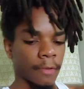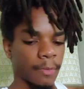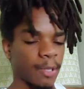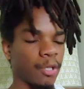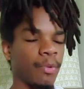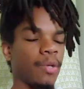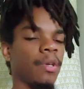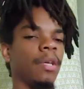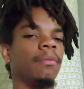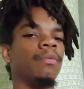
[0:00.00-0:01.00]
especially when you
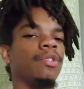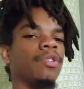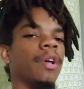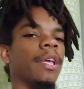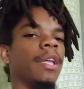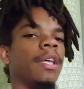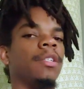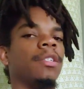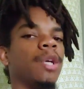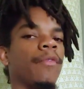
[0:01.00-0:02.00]
get when you start getting
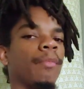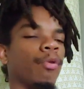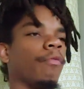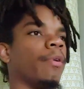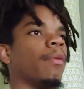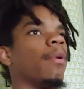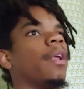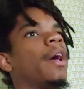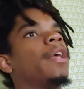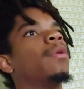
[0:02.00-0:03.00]
into self-improvement and
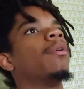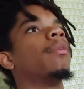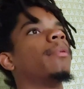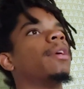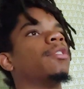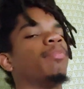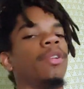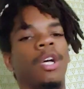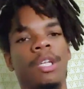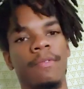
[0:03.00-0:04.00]
whatnot you want to be as
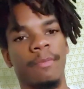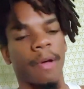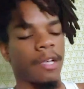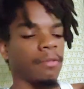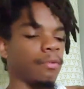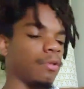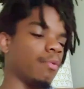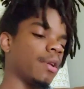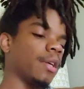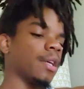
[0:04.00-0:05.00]
productive as possible you
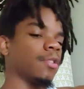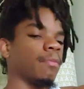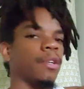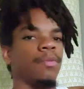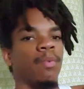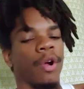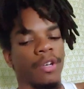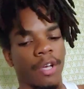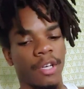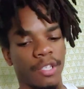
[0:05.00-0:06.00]
want to get as much work
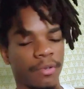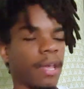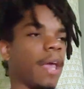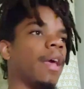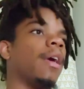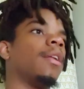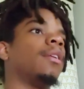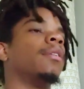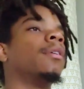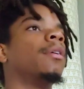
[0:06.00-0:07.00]
done as you can
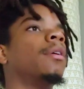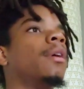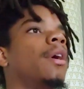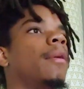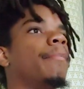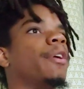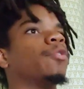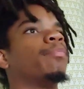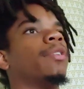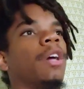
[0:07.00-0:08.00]
and be as
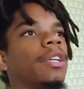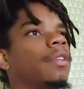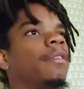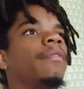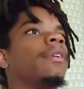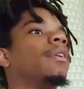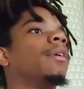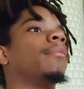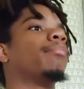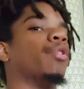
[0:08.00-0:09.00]
productive and,
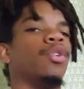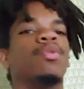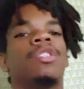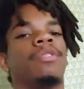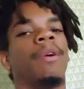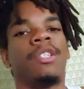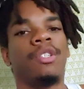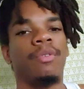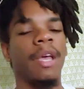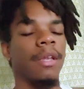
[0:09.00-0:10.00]
and produce as much as
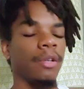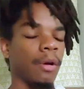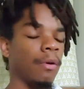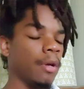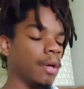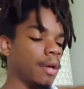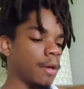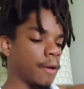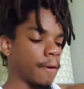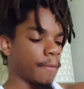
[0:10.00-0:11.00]
you can you know
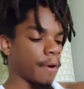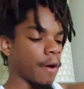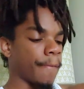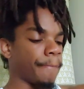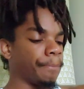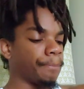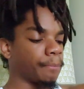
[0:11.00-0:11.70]
um